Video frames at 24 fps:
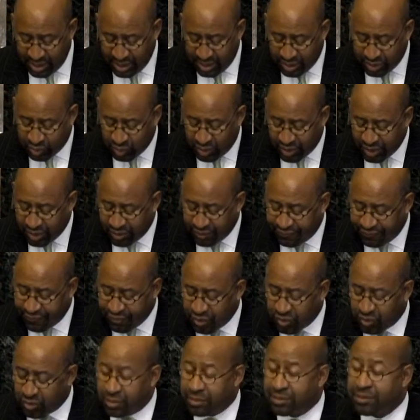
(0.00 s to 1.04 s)
As one of the
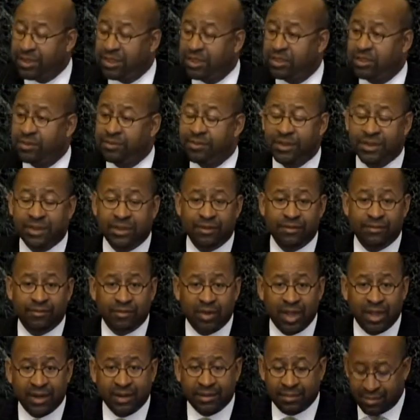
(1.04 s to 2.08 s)
few municipally
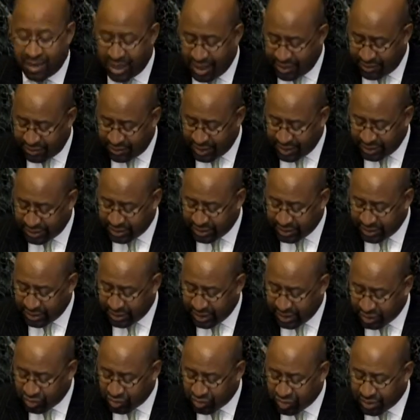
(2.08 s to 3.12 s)
run marathons in the
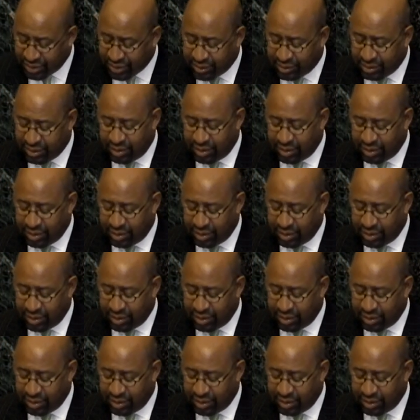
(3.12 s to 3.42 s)
country,